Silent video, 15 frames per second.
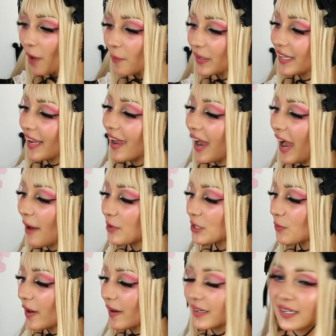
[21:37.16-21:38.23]
But yeah, I
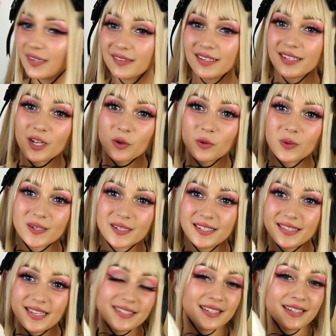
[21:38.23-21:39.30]
was wearing her in a
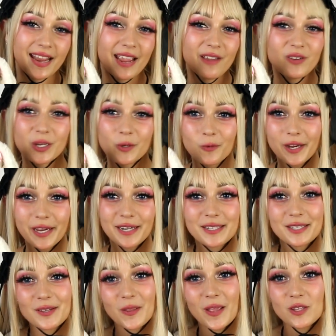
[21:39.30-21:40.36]
coordinate that didn't have any red,
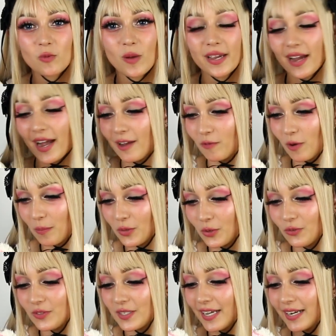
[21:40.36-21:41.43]
so that's why I
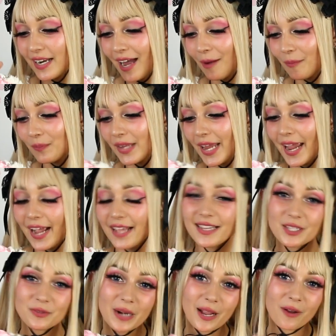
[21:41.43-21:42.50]
removed it. Um, and
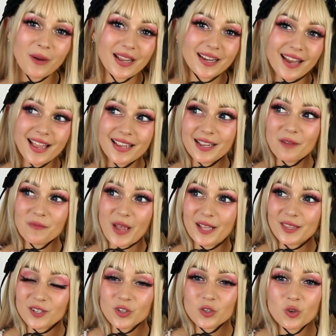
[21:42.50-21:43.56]
that's what I quite like
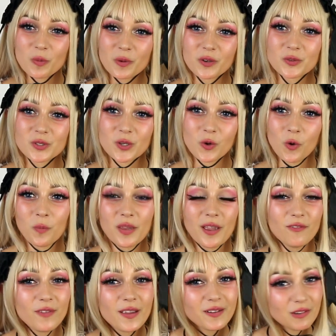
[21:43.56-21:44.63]
about this strawberry
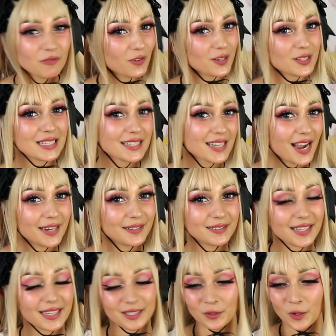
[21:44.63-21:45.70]
usakumya: Very
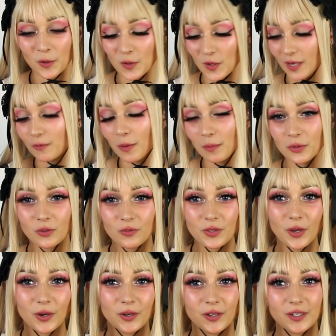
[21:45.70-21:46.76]
versatile, like, you know, you can remove
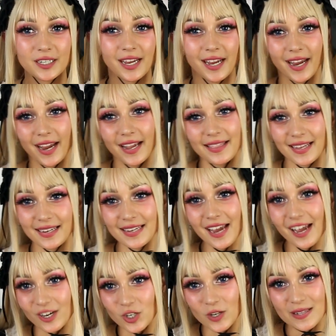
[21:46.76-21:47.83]
the hood, and then
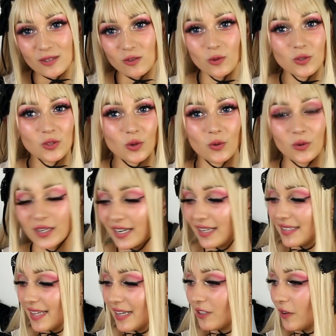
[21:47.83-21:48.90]
yeah, she suits
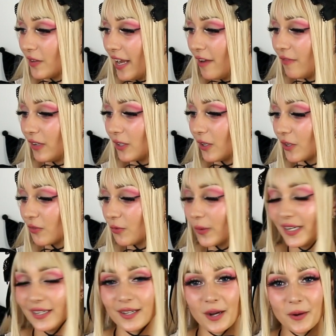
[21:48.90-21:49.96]
coordinates that don't have a lot of
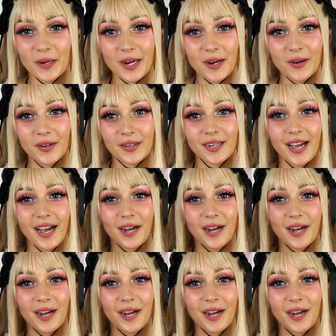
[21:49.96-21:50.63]
red going on.